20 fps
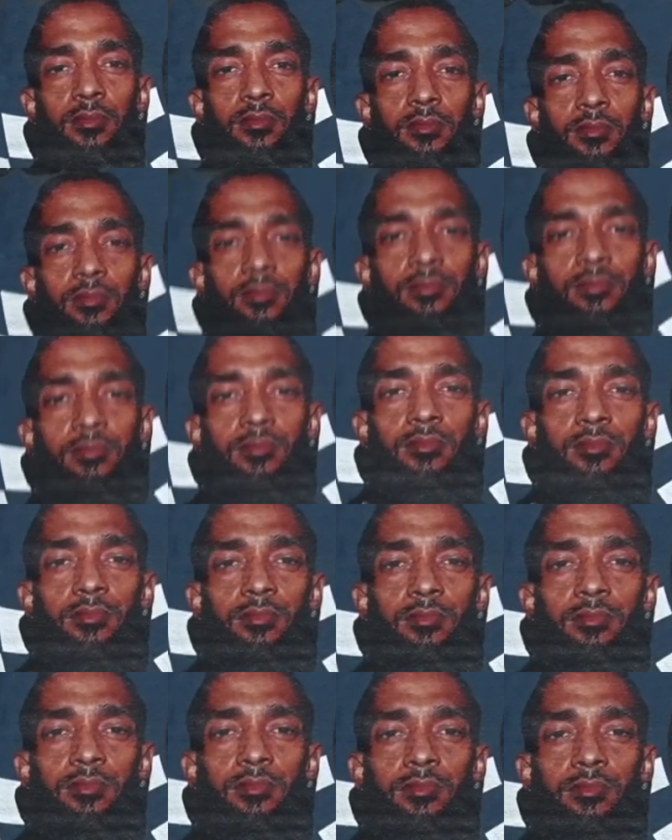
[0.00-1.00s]

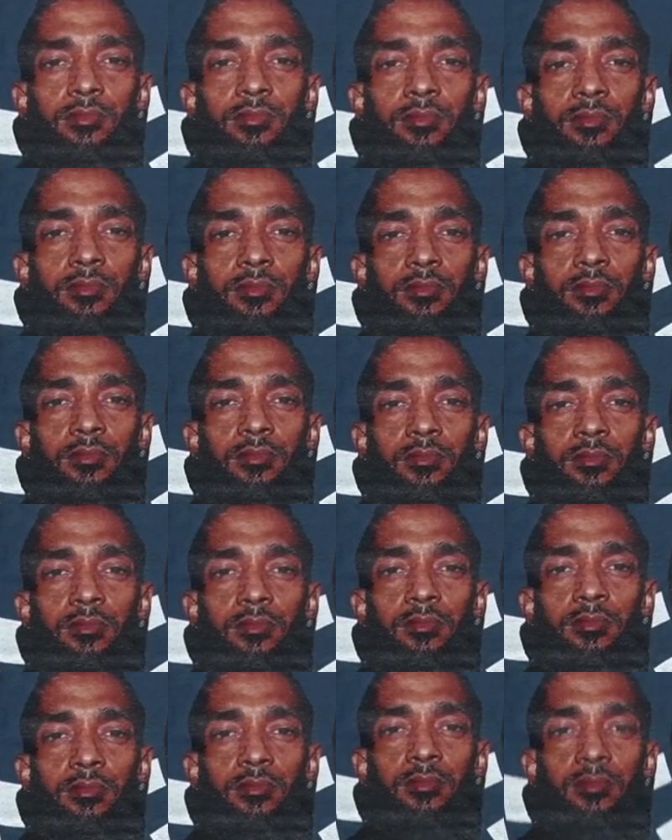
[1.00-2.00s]
Crenshaw.
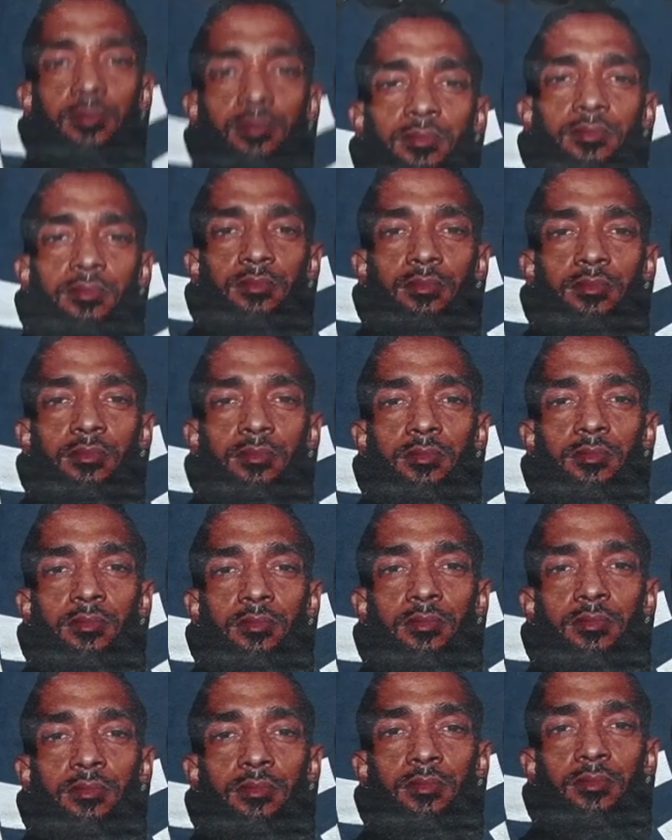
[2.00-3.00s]
This is one of one, by
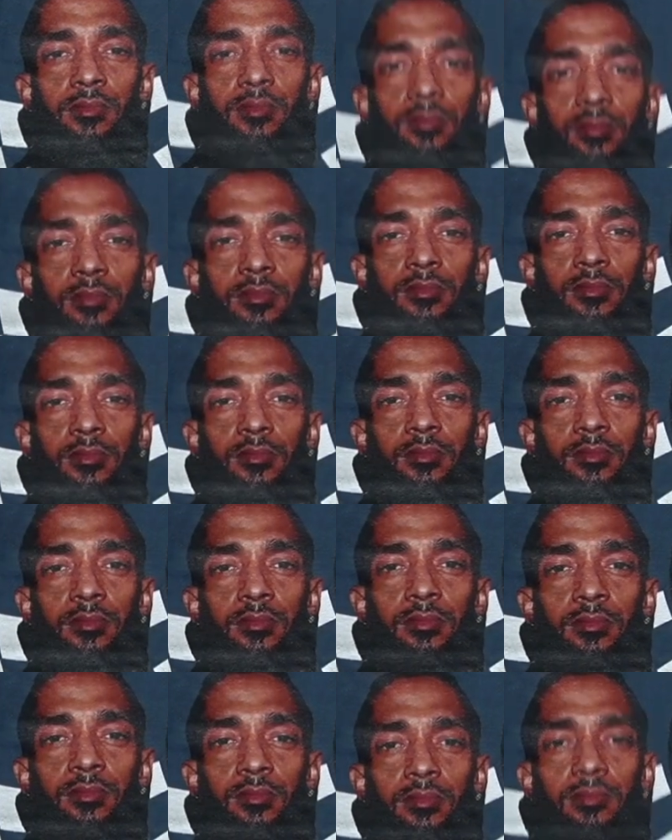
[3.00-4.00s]
the way.
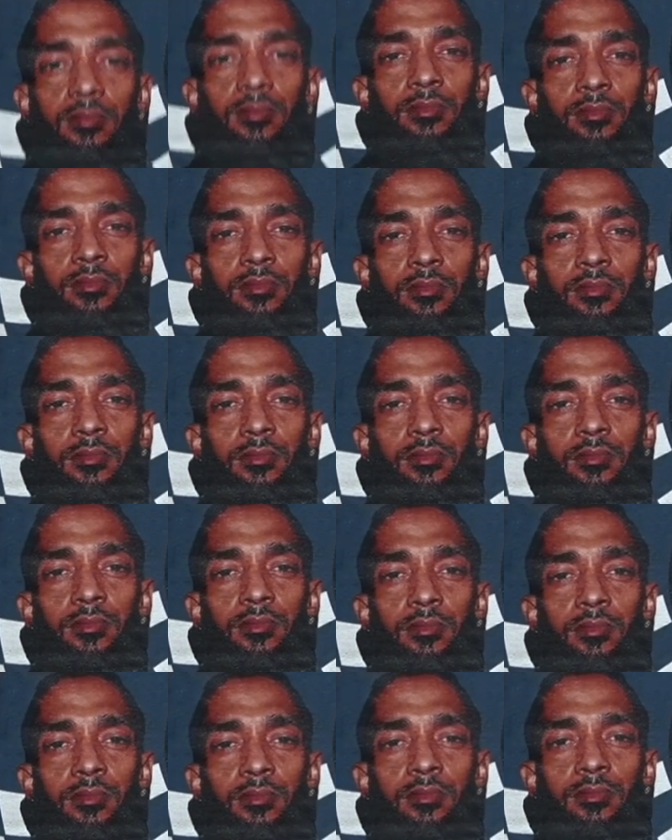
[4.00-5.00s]
Made this for myself,
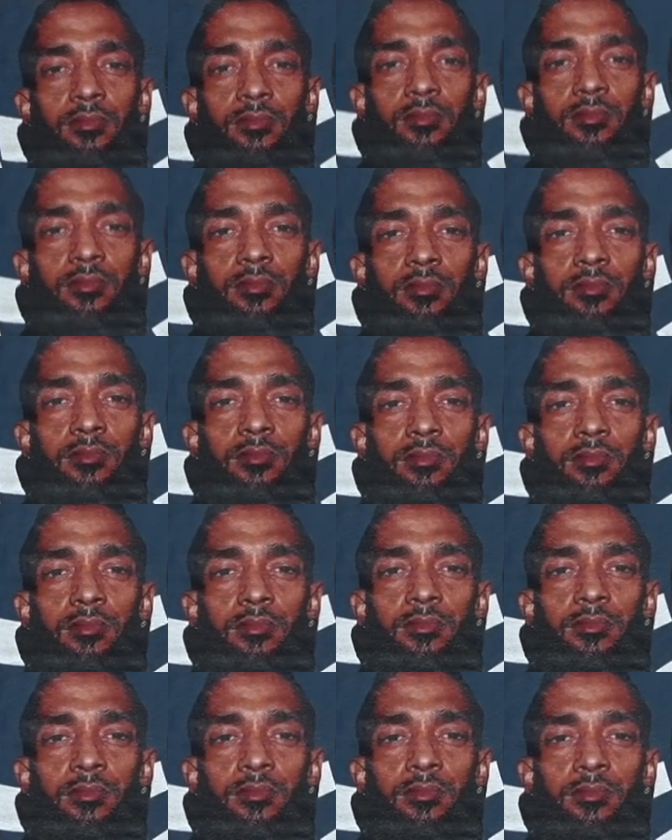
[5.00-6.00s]

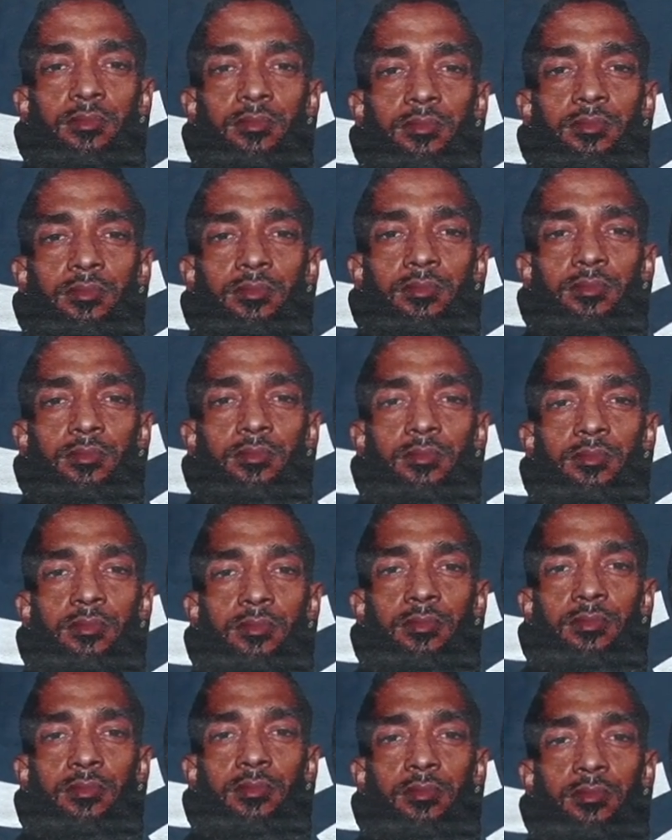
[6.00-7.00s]
just, you know, on
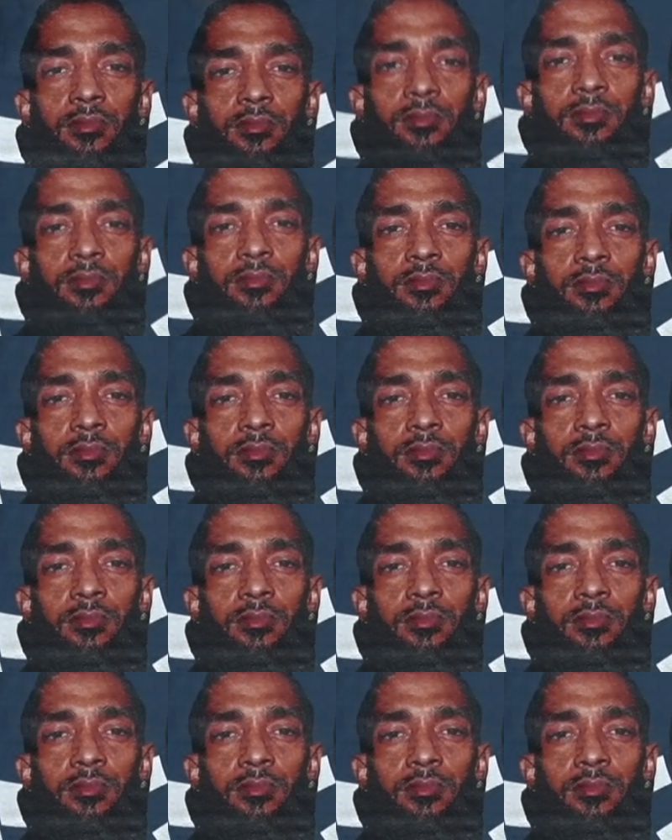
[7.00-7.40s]
Photoshop for